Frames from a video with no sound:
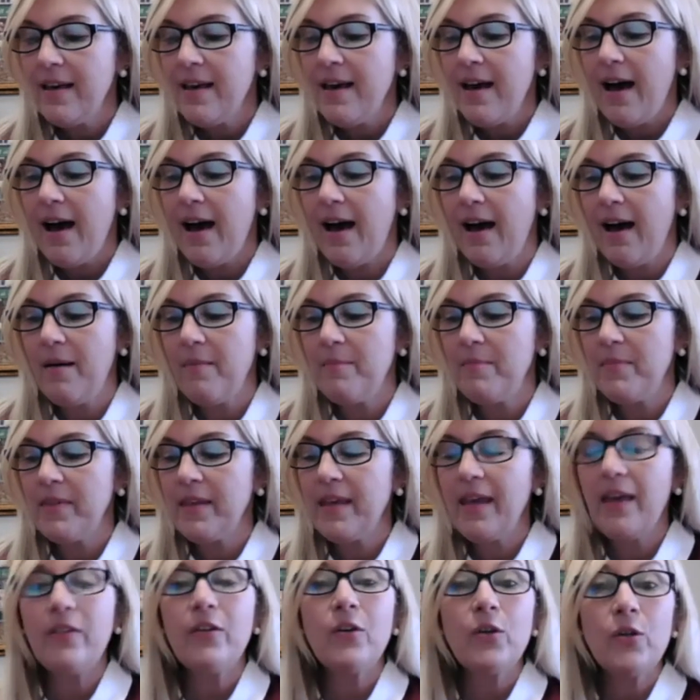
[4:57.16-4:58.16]

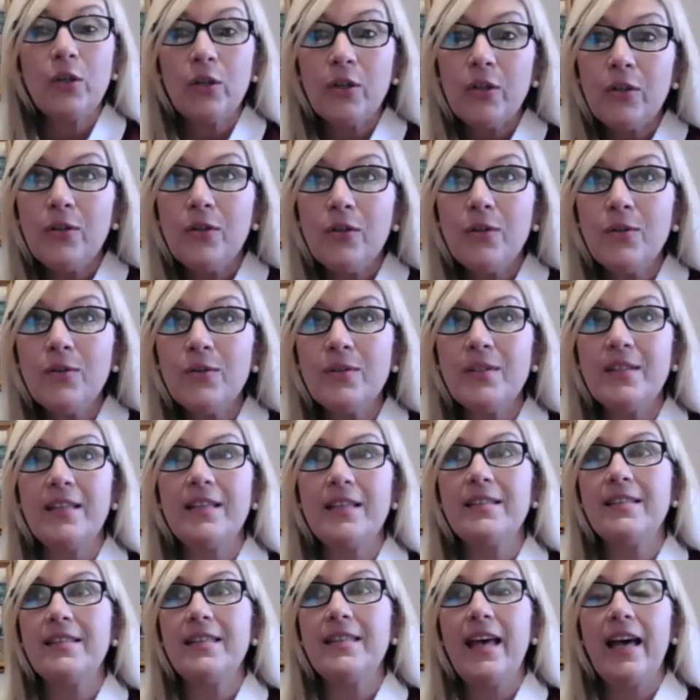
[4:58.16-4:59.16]
The other good news
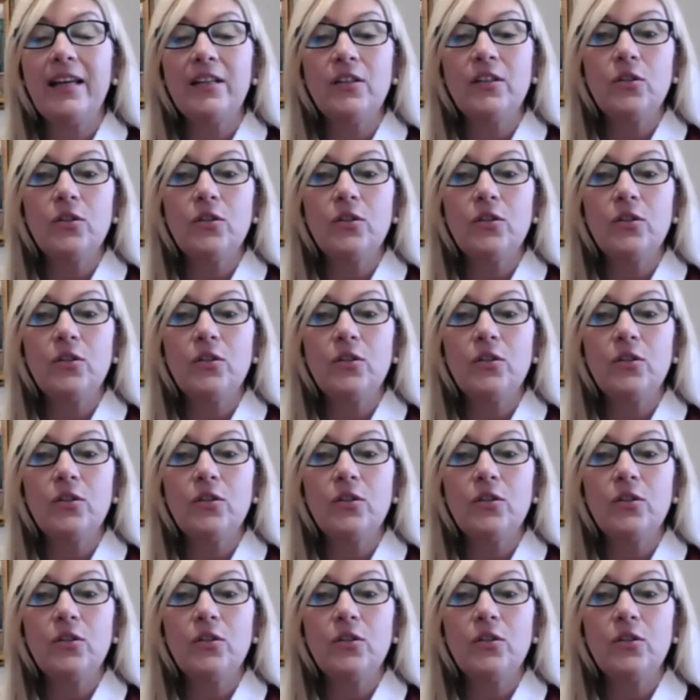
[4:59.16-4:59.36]
is that